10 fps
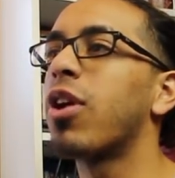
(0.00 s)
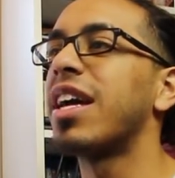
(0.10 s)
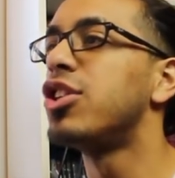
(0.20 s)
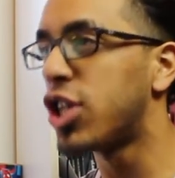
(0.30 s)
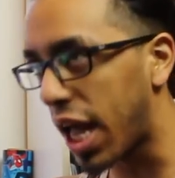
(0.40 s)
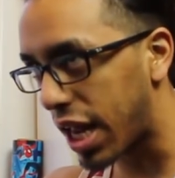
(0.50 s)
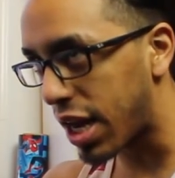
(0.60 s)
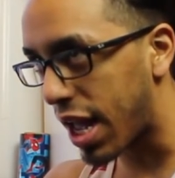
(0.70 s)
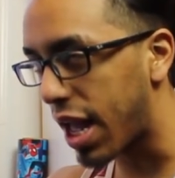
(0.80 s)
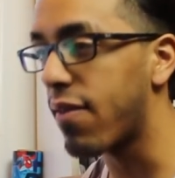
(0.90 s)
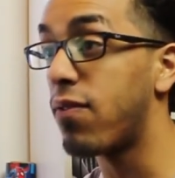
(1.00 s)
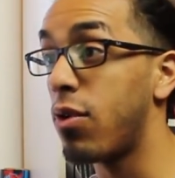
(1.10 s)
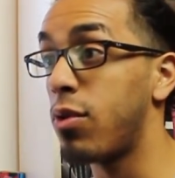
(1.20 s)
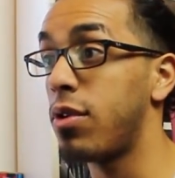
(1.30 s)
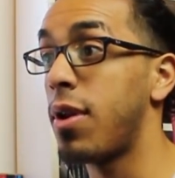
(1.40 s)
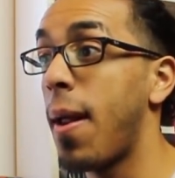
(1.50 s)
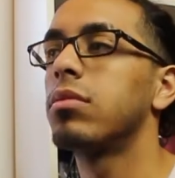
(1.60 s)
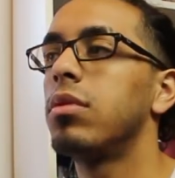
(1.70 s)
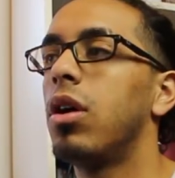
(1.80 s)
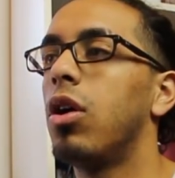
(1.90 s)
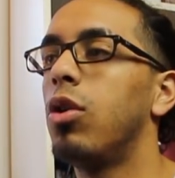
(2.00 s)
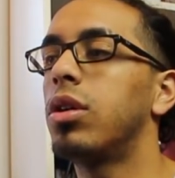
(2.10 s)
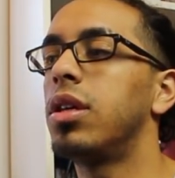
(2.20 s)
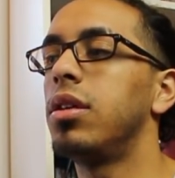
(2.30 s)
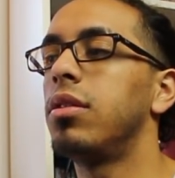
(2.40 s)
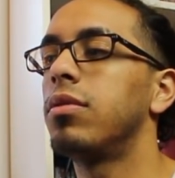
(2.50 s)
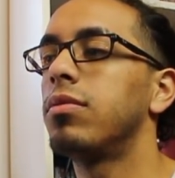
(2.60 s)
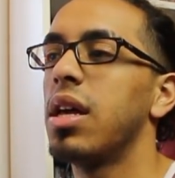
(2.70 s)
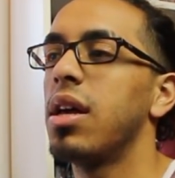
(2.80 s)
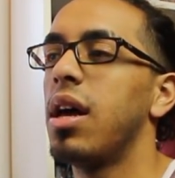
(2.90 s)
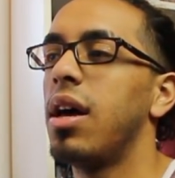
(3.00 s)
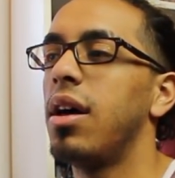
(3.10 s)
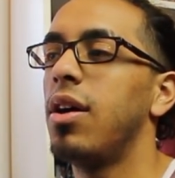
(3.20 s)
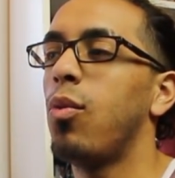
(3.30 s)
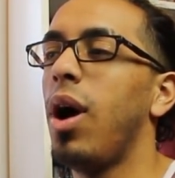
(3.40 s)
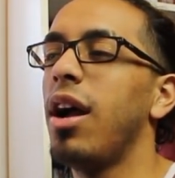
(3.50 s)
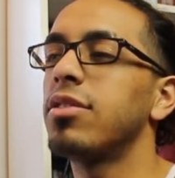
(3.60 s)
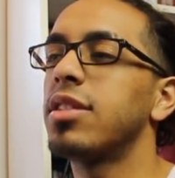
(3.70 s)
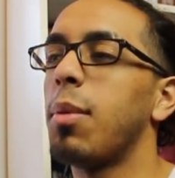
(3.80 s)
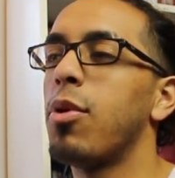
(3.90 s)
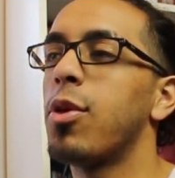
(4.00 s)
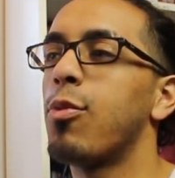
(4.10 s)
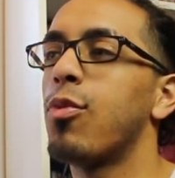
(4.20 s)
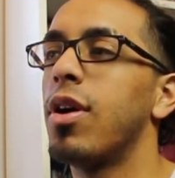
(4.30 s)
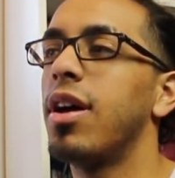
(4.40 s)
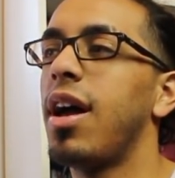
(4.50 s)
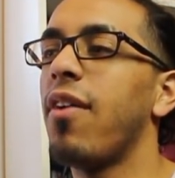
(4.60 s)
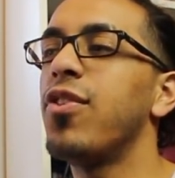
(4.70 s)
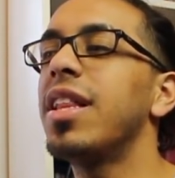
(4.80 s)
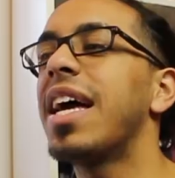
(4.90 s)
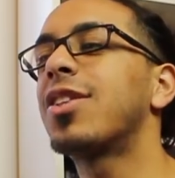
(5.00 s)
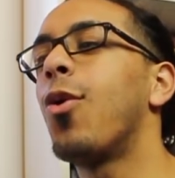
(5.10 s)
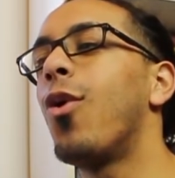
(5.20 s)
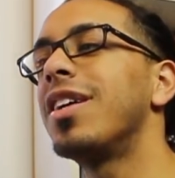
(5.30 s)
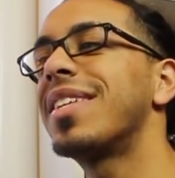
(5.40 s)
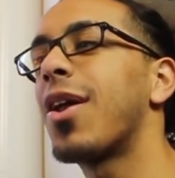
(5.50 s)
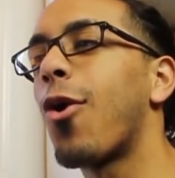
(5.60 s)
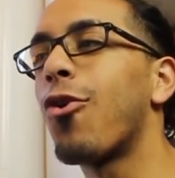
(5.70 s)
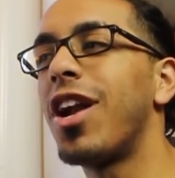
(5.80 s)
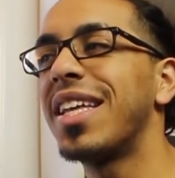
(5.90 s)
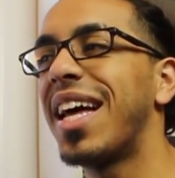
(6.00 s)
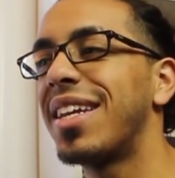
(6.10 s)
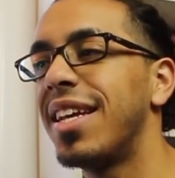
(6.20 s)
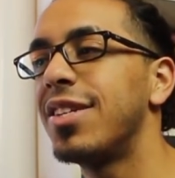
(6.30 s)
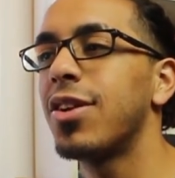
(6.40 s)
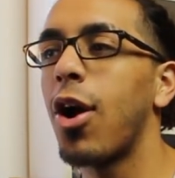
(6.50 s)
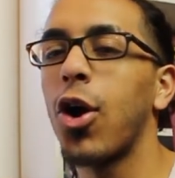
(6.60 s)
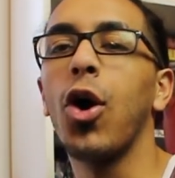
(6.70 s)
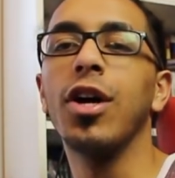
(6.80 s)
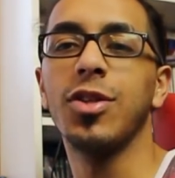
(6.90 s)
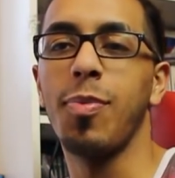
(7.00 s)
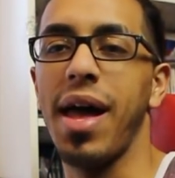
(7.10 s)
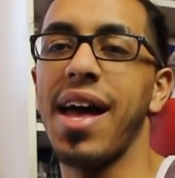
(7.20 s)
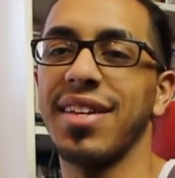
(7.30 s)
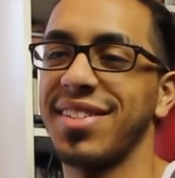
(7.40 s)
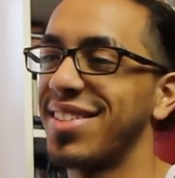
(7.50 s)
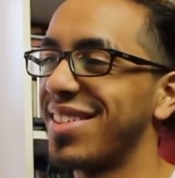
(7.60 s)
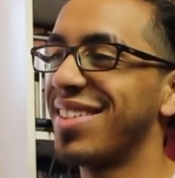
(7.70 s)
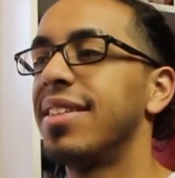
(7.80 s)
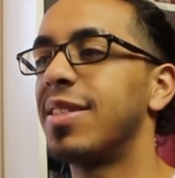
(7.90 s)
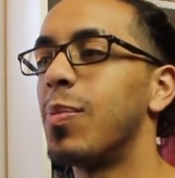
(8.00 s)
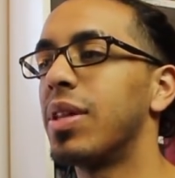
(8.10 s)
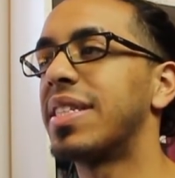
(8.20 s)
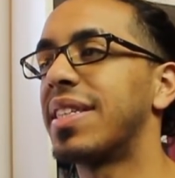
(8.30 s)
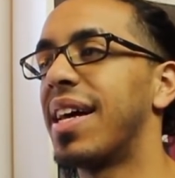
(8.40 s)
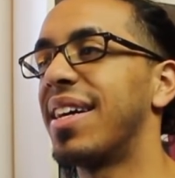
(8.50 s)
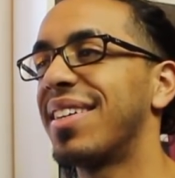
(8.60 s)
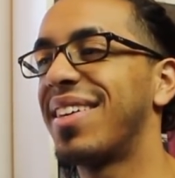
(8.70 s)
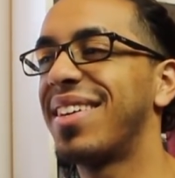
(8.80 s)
freaking jetting their head forward. Hokey. Why are some of them? I feel like the ones that are running like ninja are going to pass. Simple as that.